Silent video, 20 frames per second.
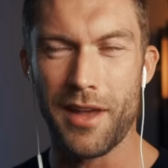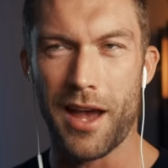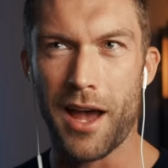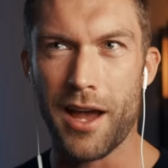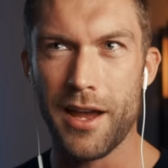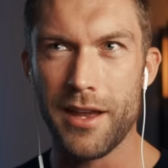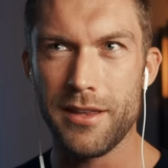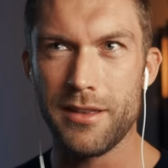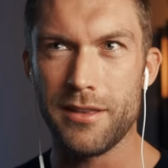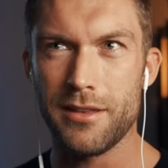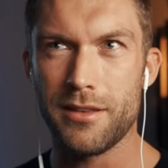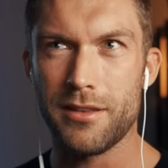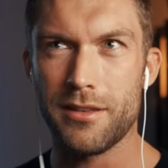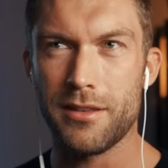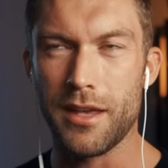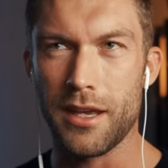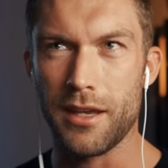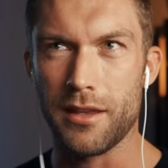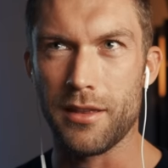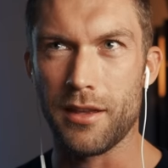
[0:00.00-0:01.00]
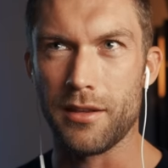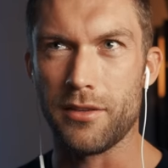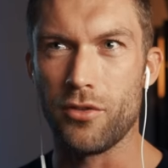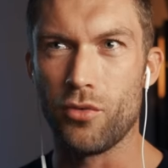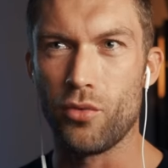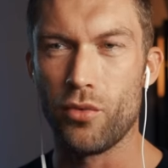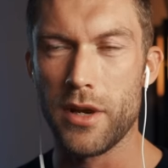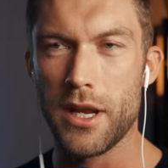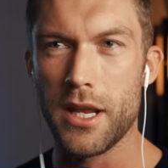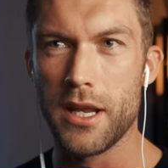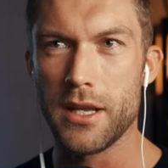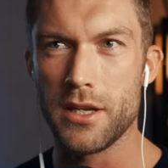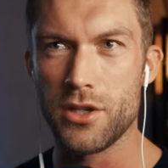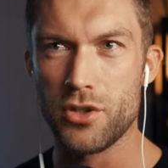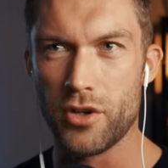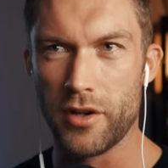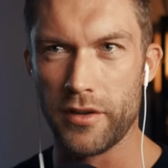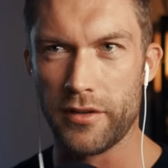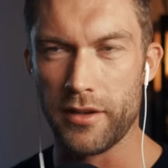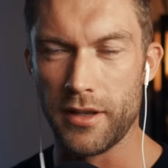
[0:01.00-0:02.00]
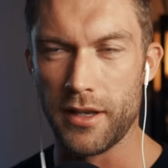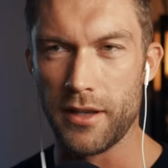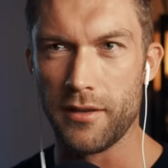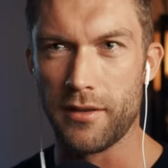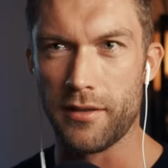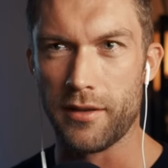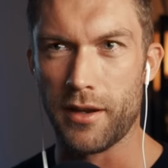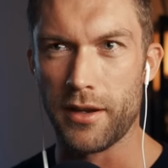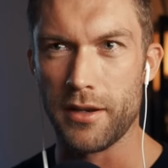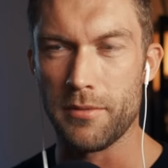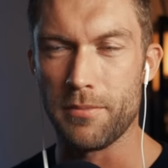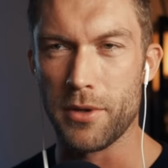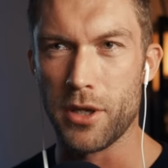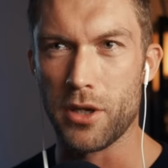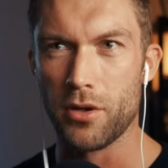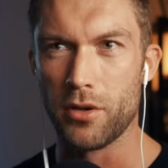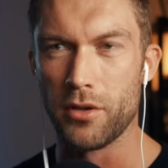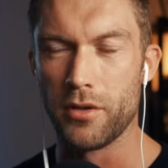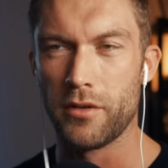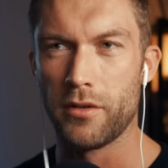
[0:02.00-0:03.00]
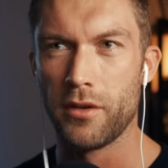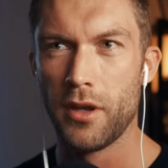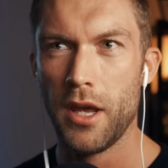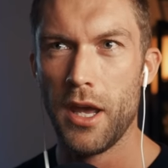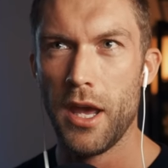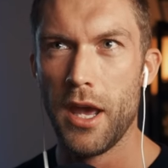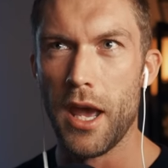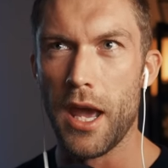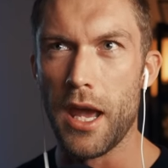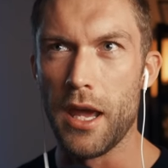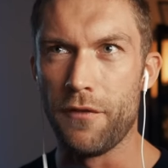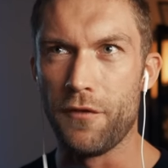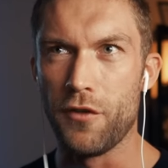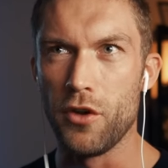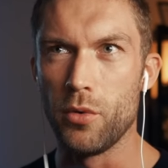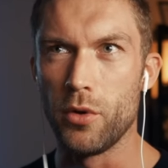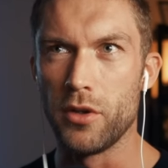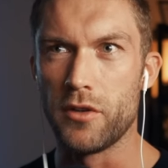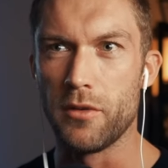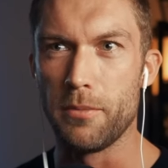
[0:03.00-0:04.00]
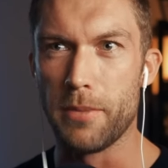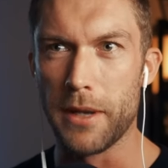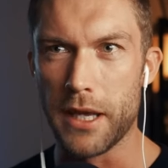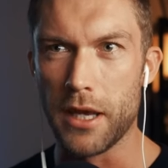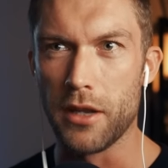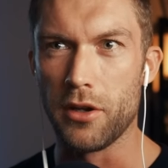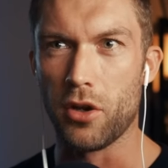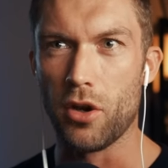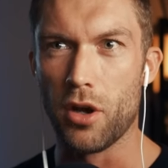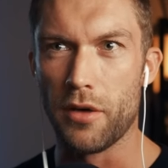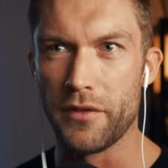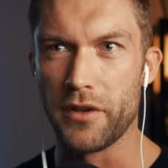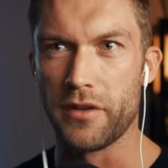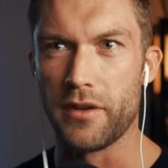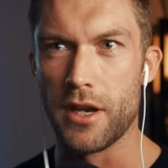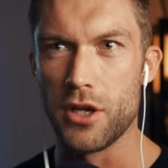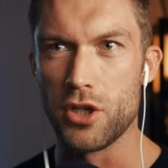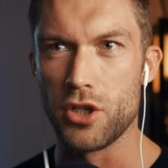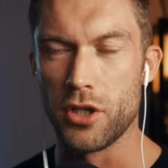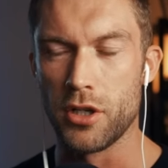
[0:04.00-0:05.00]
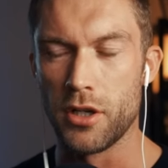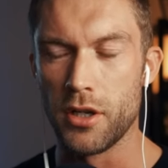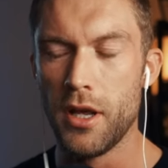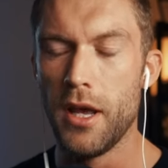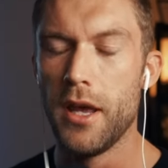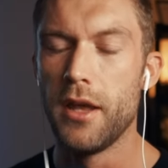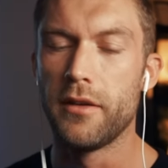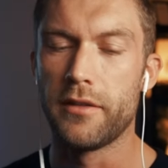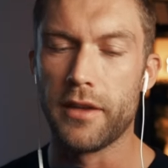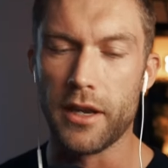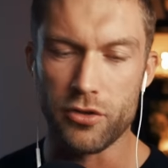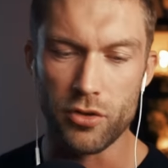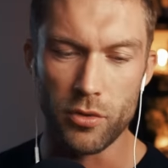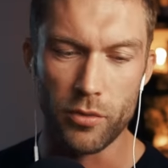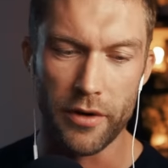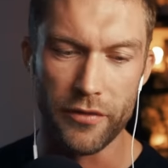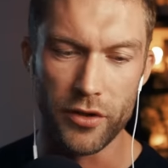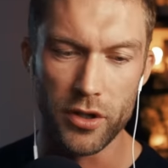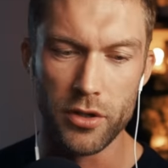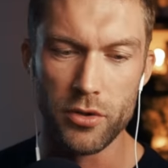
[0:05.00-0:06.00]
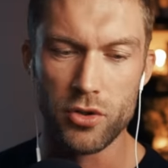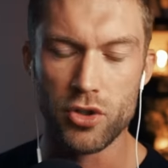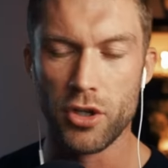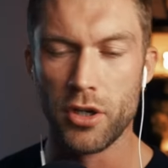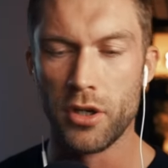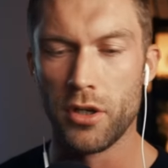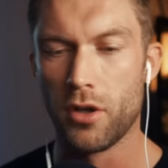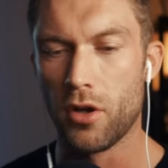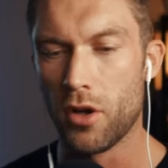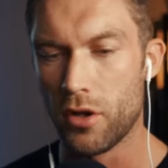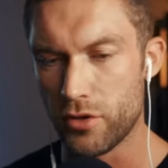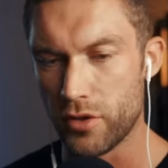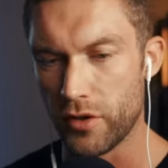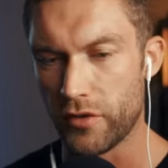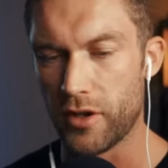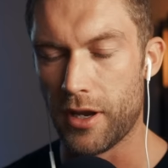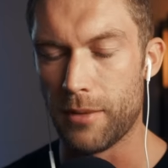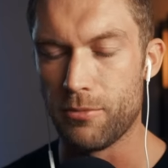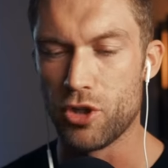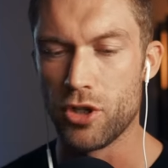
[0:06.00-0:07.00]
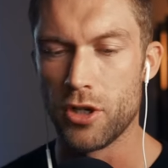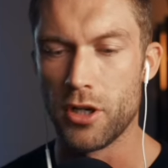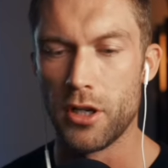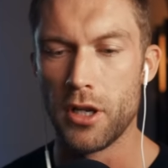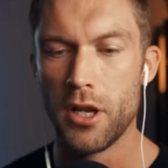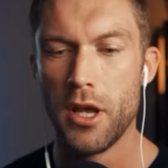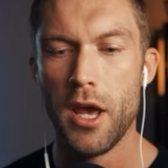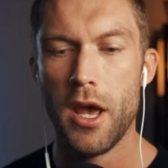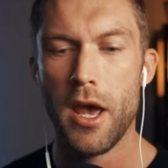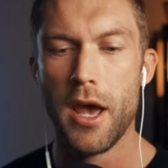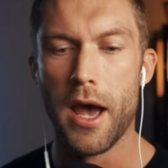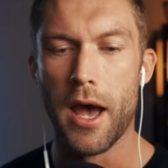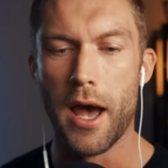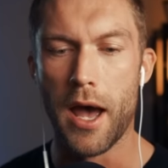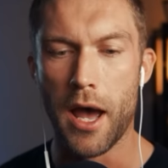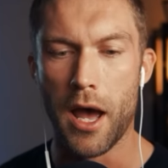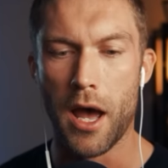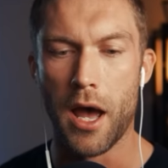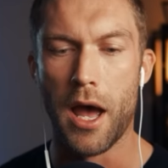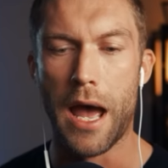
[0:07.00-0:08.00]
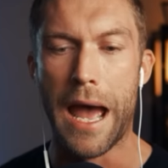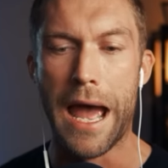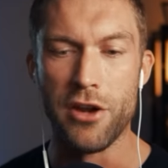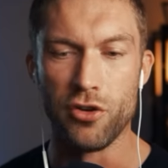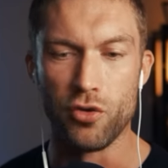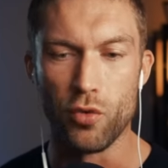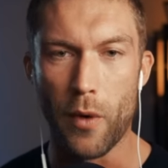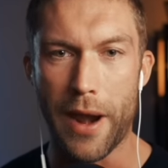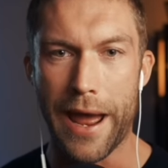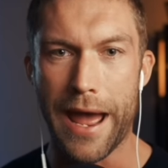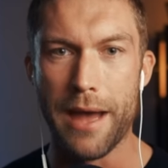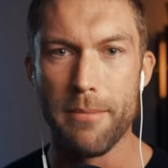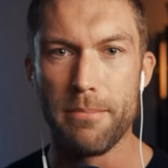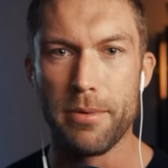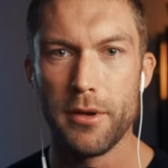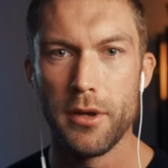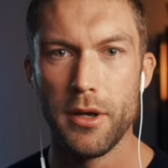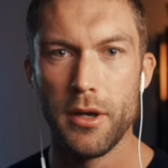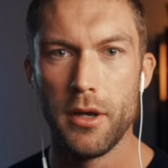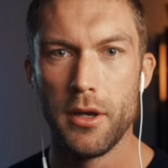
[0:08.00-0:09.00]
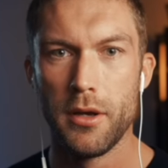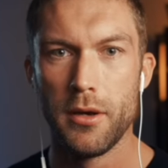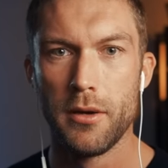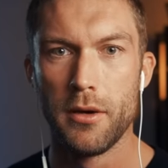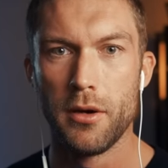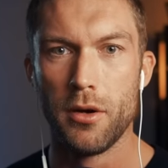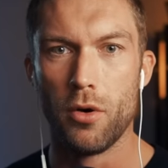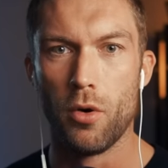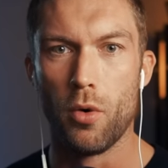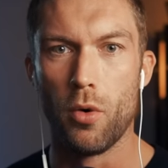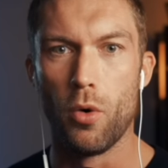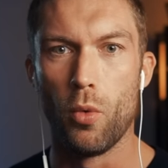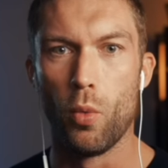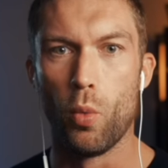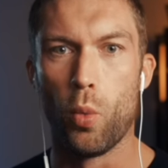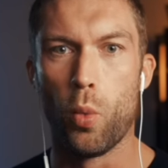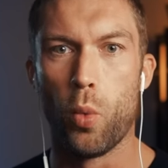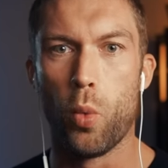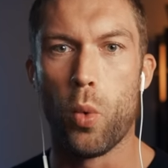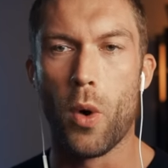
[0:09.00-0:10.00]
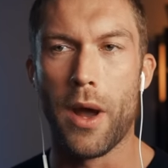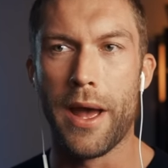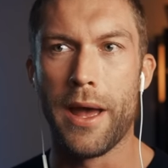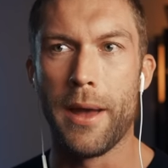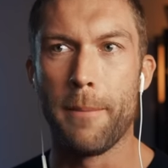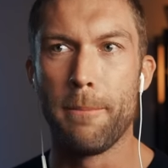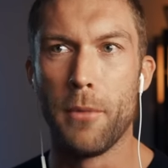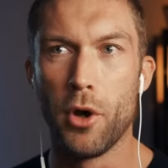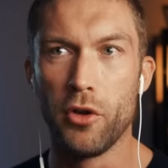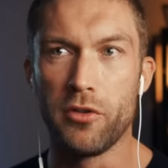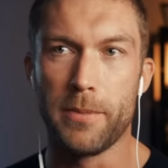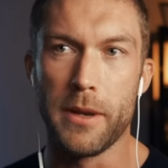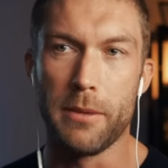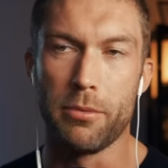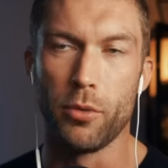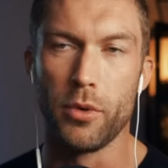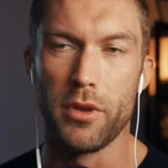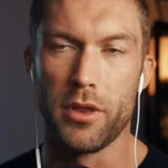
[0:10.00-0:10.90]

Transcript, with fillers: I think that's a really interesting insight because if you were to begin a conversation, sexual revolution, contraception, uh, and rap, where most people